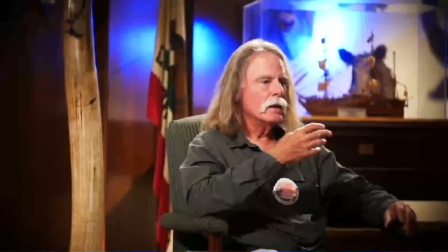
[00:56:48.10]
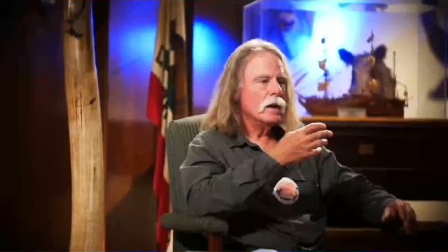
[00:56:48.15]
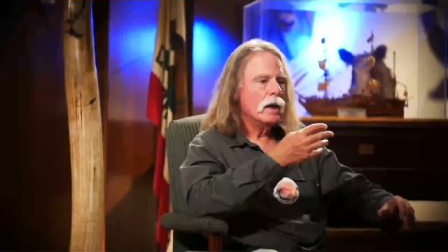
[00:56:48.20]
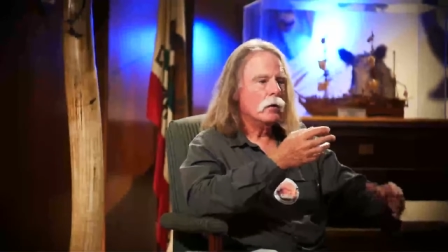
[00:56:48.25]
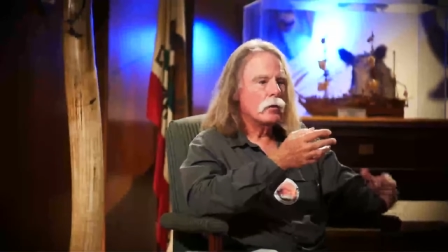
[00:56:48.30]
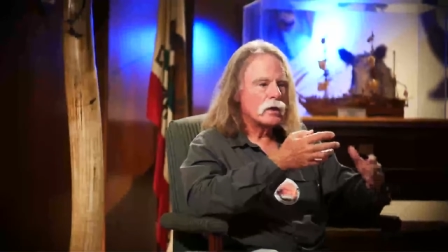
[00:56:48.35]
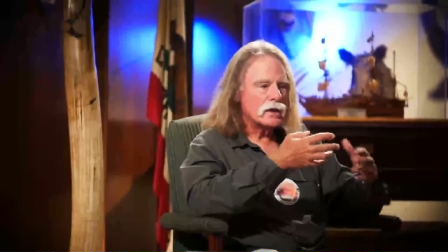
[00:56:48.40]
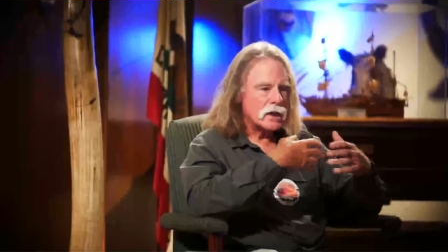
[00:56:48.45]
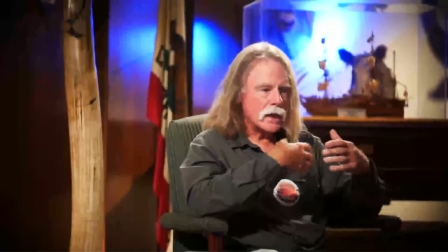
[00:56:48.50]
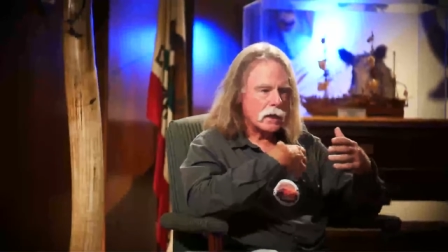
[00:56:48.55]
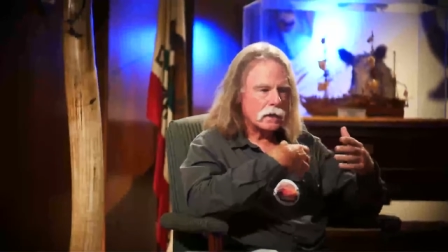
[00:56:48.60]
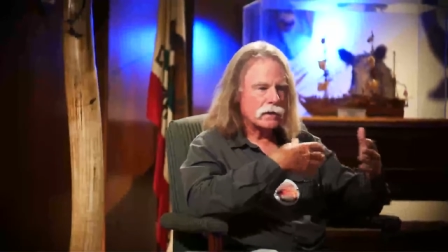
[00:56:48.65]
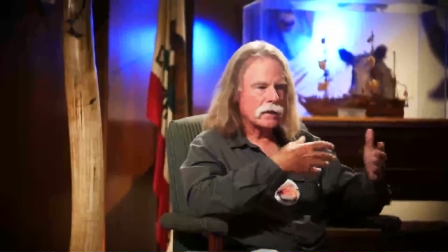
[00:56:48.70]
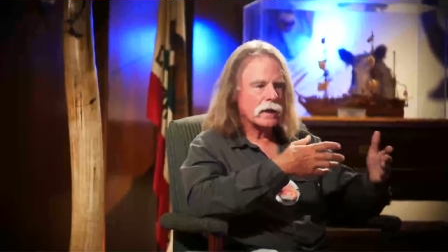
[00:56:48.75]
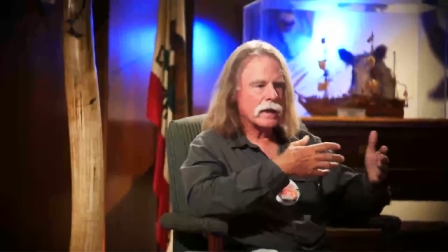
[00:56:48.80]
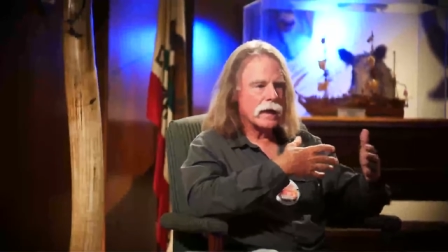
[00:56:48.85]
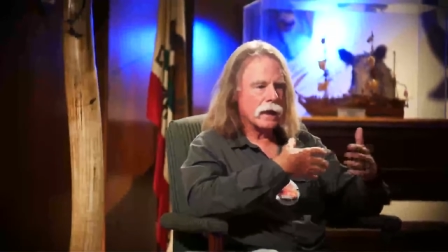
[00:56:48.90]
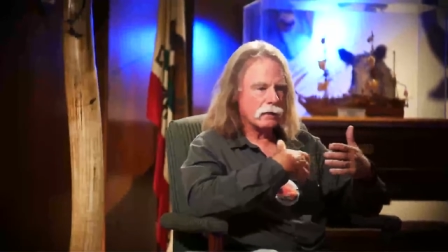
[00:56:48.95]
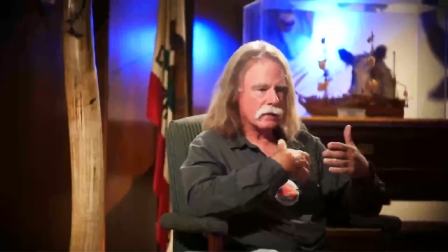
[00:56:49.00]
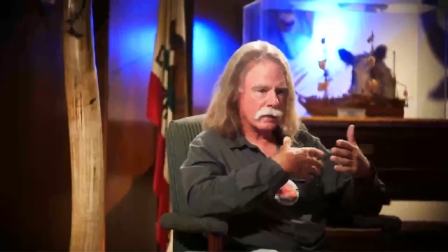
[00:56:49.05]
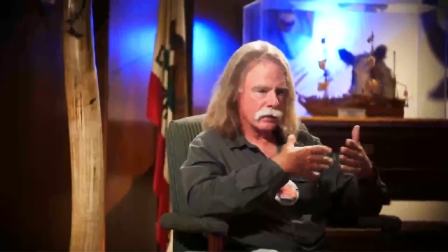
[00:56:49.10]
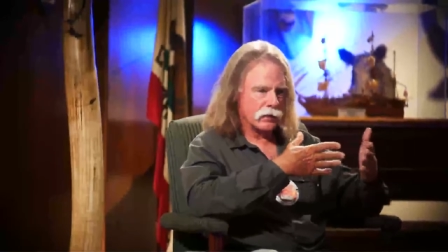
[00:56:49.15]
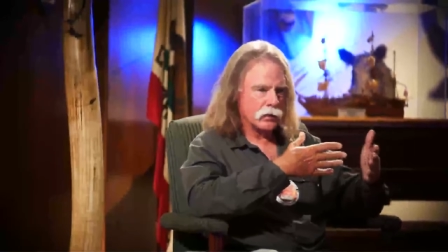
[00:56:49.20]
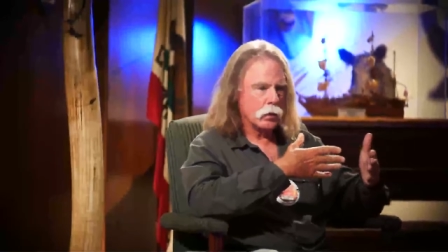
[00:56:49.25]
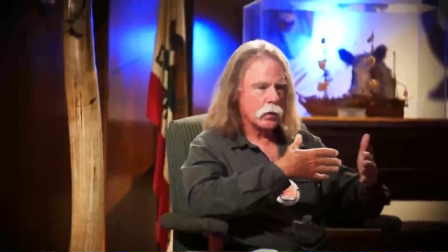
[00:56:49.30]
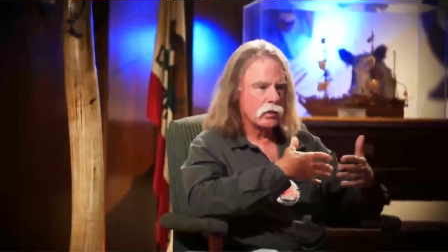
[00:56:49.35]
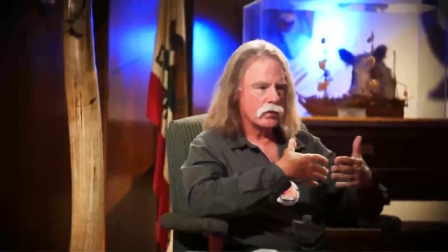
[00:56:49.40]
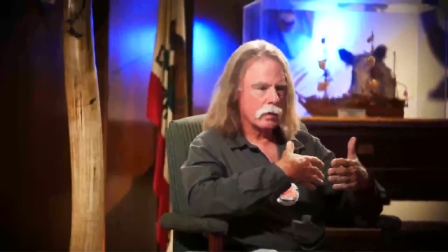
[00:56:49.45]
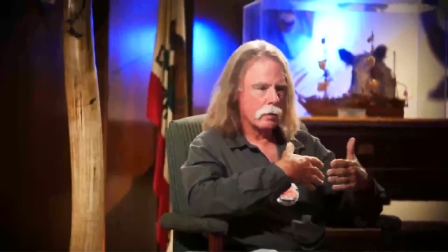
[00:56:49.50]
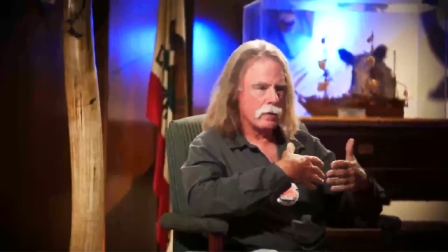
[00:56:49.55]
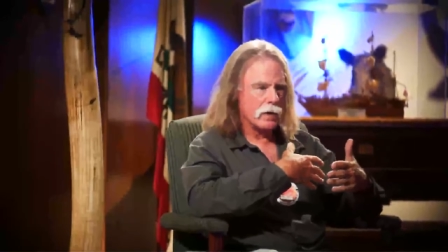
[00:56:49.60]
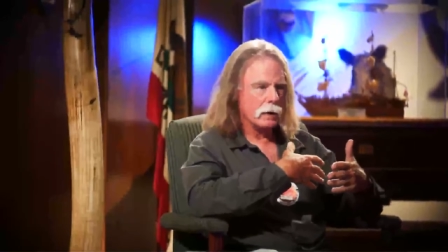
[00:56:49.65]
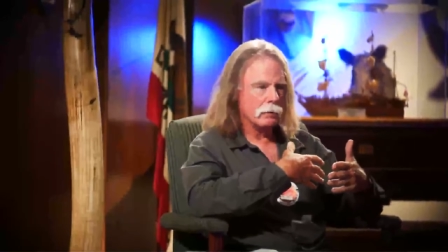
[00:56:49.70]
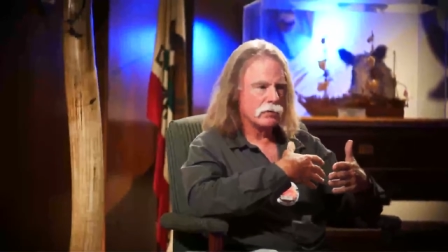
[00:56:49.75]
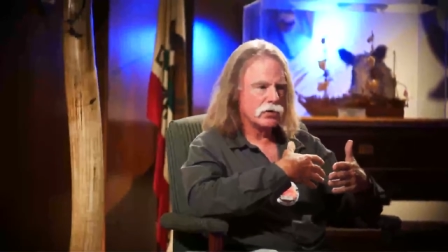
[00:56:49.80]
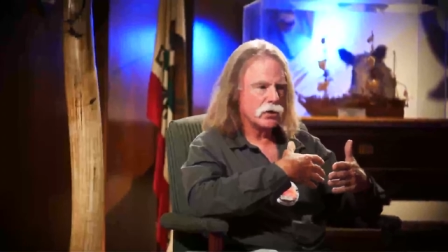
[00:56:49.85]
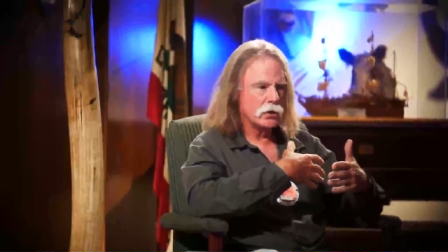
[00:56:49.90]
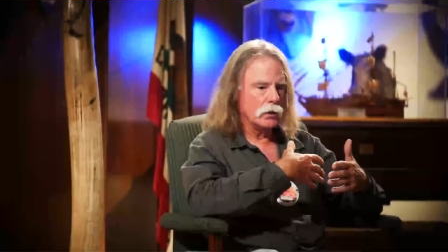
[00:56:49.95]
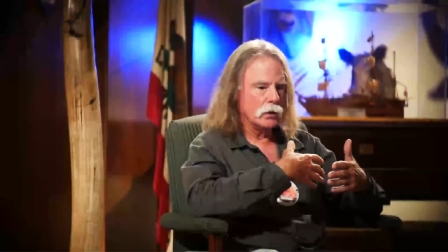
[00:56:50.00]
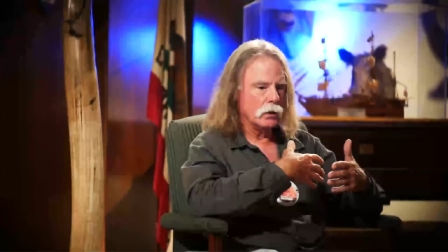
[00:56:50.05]
and we take the, the fuel from them
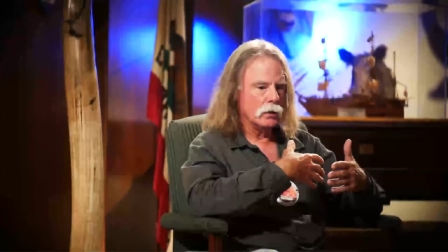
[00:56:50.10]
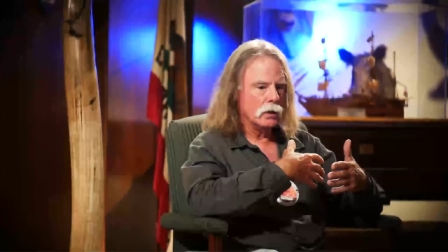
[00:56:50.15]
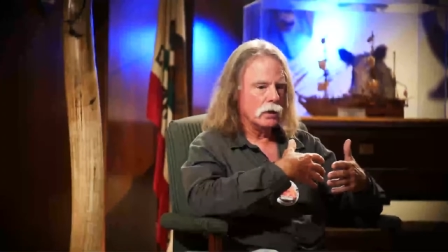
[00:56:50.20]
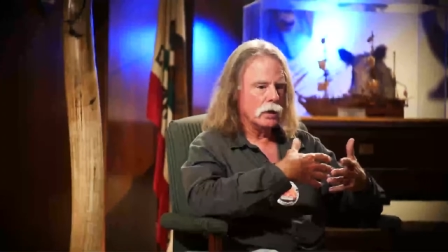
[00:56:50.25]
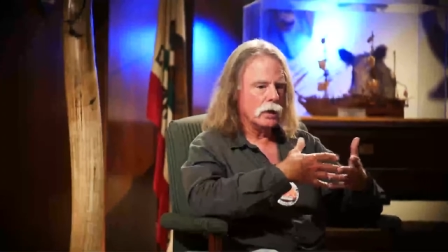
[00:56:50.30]
too.